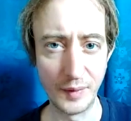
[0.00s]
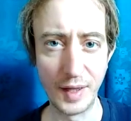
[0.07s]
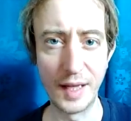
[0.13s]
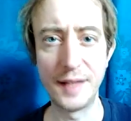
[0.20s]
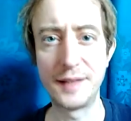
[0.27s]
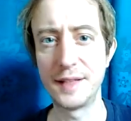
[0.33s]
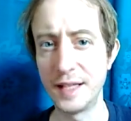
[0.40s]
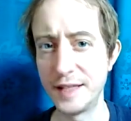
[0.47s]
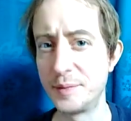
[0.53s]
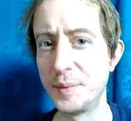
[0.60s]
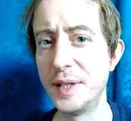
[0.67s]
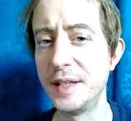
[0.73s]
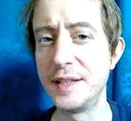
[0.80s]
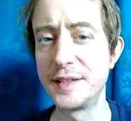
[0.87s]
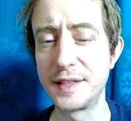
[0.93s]
It's been
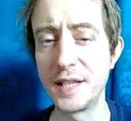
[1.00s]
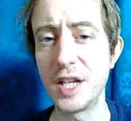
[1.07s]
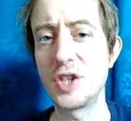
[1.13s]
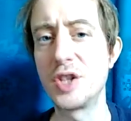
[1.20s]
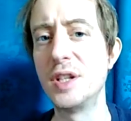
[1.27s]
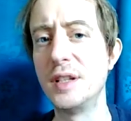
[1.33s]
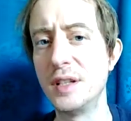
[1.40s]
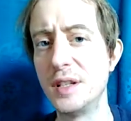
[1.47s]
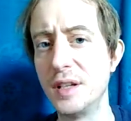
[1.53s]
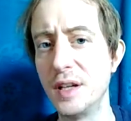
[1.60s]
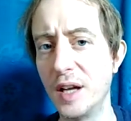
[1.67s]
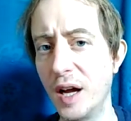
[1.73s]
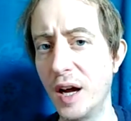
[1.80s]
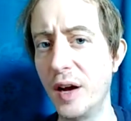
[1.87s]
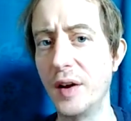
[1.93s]
a discussion
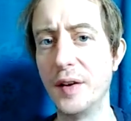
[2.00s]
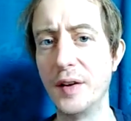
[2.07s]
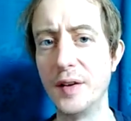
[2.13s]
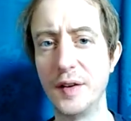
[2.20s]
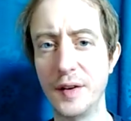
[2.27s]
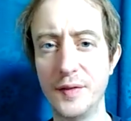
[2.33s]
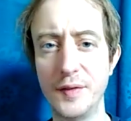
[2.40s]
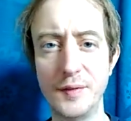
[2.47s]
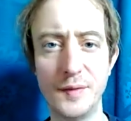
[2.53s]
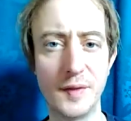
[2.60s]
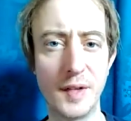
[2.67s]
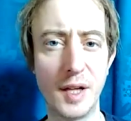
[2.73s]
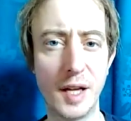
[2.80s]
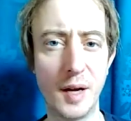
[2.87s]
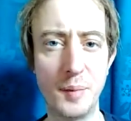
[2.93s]

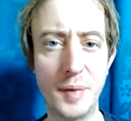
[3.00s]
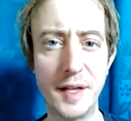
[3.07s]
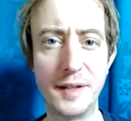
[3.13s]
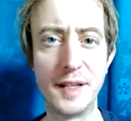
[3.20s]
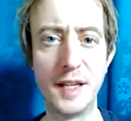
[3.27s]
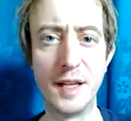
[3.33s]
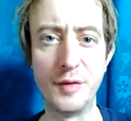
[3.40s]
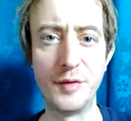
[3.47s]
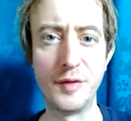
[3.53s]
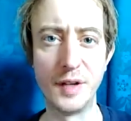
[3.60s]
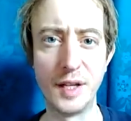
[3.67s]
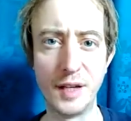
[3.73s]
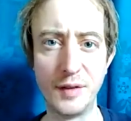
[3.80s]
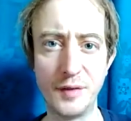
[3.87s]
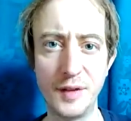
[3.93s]
a bit if
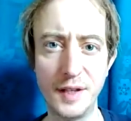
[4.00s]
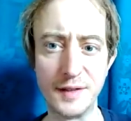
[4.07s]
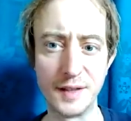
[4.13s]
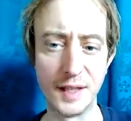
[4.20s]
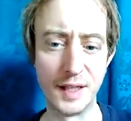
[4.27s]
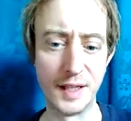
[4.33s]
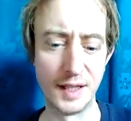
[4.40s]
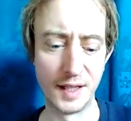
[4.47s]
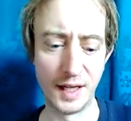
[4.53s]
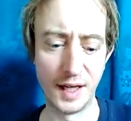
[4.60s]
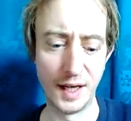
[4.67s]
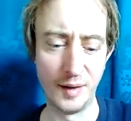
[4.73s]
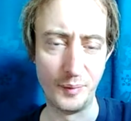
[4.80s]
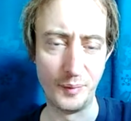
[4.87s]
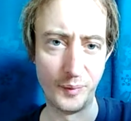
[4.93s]
these
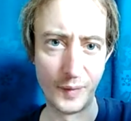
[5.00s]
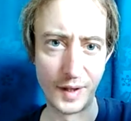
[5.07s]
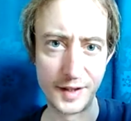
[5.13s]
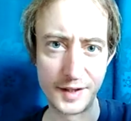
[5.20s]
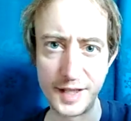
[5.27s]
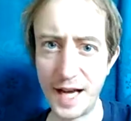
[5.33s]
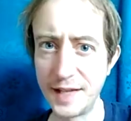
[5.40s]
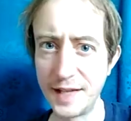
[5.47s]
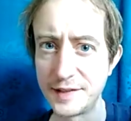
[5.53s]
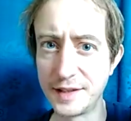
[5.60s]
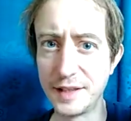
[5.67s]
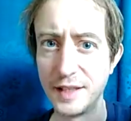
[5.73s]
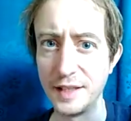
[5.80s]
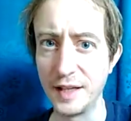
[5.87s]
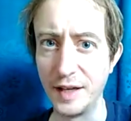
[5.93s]
taste
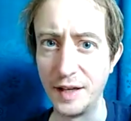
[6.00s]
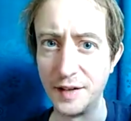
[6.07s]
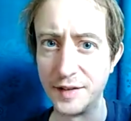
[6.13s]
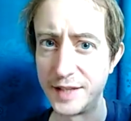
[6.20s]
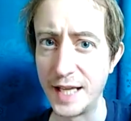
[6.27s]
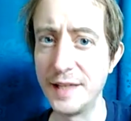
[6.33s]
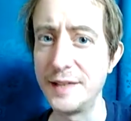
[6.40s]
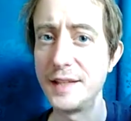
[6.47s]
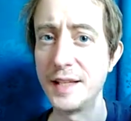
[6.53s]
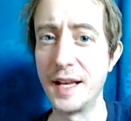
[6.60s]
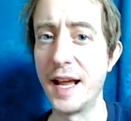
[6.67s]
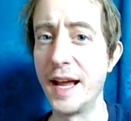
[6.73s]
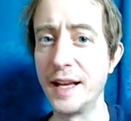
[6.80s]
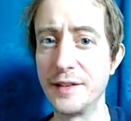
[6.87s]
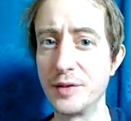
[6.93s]

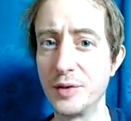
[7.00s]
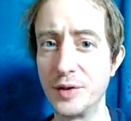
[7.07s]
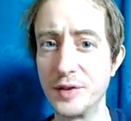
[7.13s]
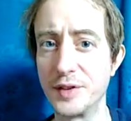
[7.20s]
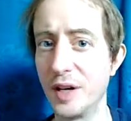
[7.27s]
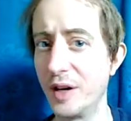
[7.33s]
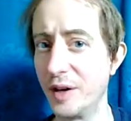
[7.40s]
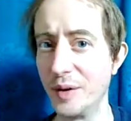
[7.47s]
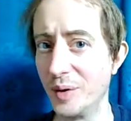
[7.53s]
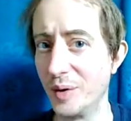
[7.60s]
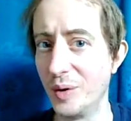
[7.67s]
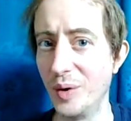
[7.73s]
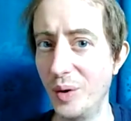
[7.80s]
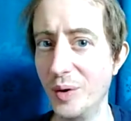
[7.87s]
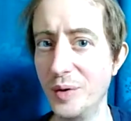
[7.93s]
enhancers are
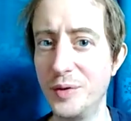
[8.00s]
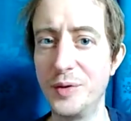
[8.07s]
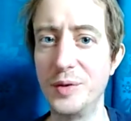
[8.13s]
all